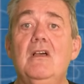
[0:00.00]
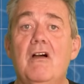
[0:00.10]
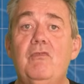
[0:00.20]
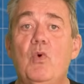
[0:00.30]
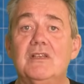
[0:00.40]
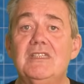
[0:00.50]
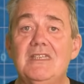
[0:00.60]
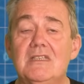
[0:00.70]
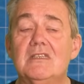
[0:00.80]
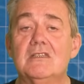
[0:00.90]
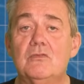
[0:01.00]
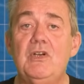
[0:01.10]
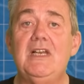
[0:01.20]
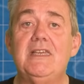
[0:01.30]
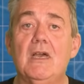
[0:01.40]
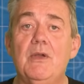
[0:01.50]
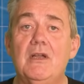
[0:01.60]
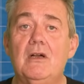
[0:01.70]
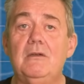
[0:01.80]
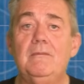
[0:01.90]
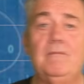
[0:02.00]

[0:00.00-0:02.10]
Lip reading: of what it is that's really going on.